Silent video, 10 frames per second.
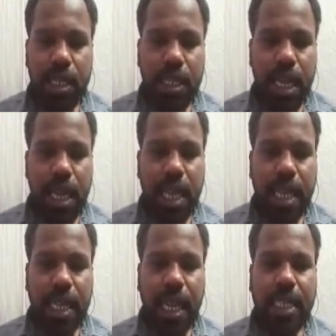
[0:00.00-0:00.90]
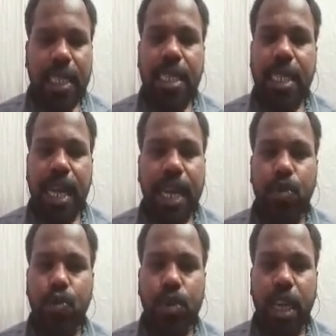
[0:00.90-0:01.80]
see in classes there
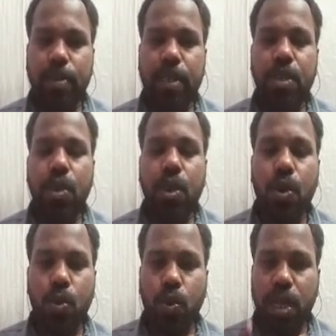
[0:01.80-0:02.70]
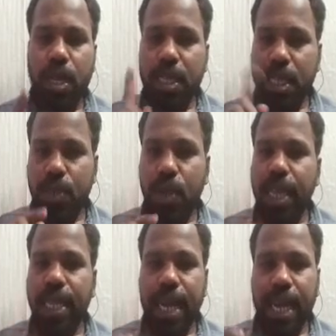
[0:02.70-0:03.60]
are two types, one is 0
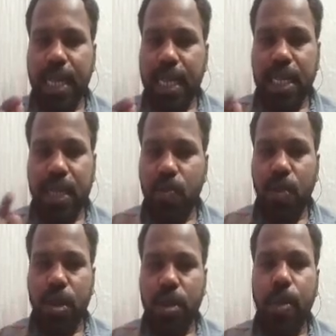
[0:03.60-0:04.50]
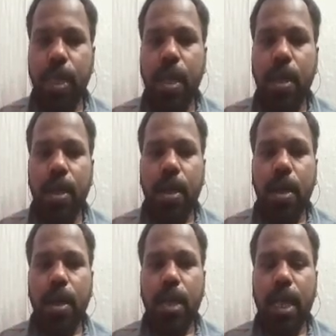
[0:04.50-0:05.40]
and the other is the 1.
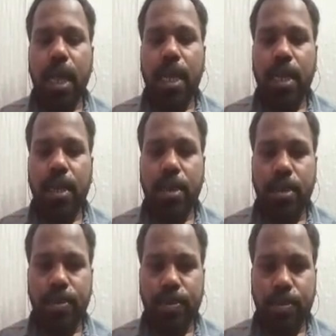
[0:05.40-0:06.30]
Like the